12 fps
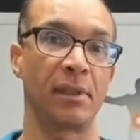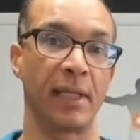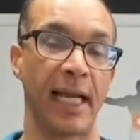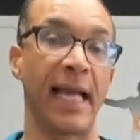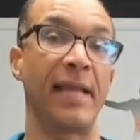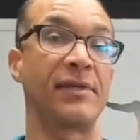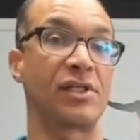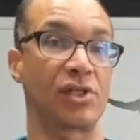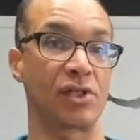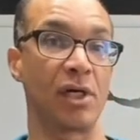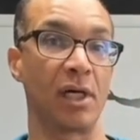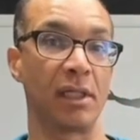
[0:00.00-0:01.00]
hey, this is
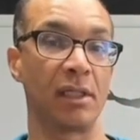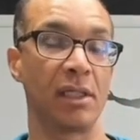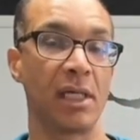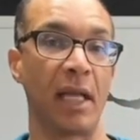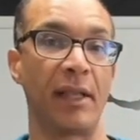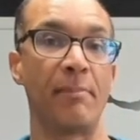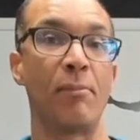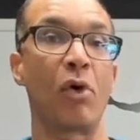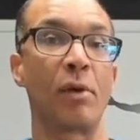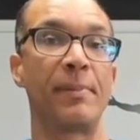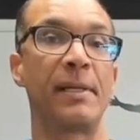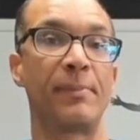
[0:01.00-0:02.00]
good, and then more
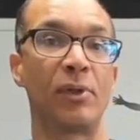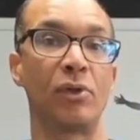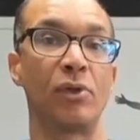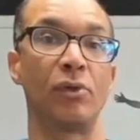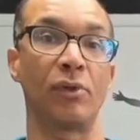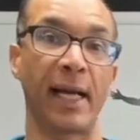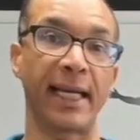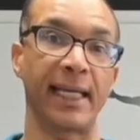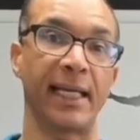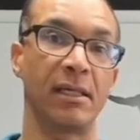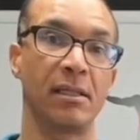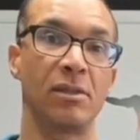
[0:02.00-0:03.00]
people who like
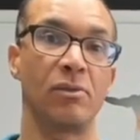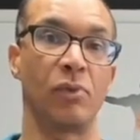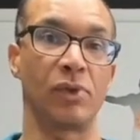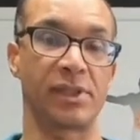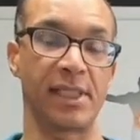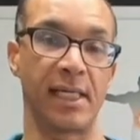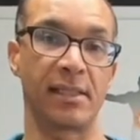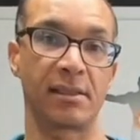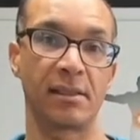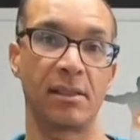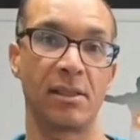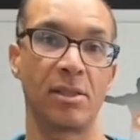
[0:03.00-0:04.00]
it will see it.
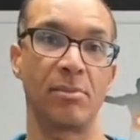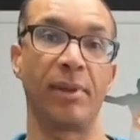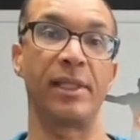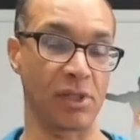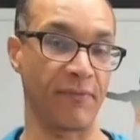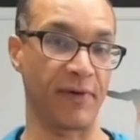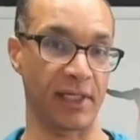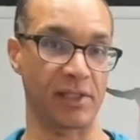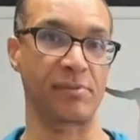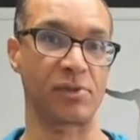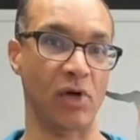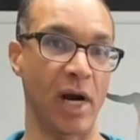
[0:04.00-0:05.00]
Please don't forget to
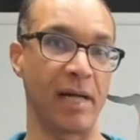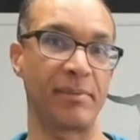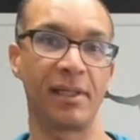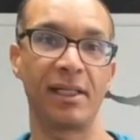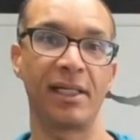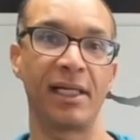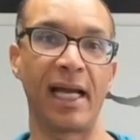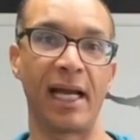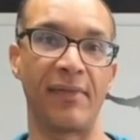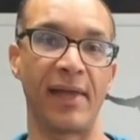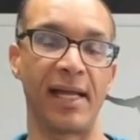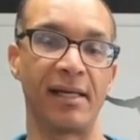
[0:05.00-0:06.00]
subscribe,
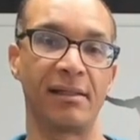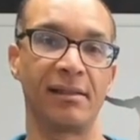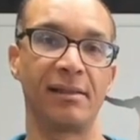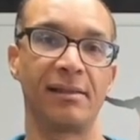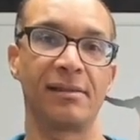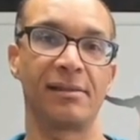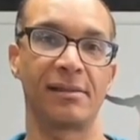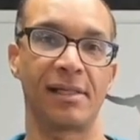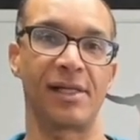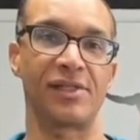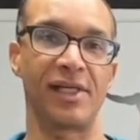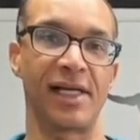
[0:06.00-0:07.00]
and then
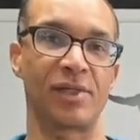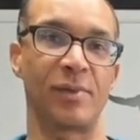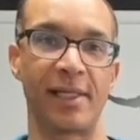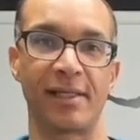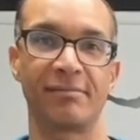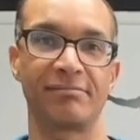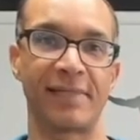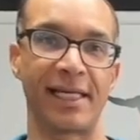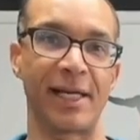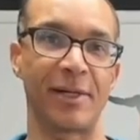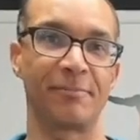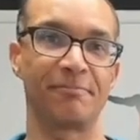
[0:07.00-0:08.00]
I'll see you next week. Take care.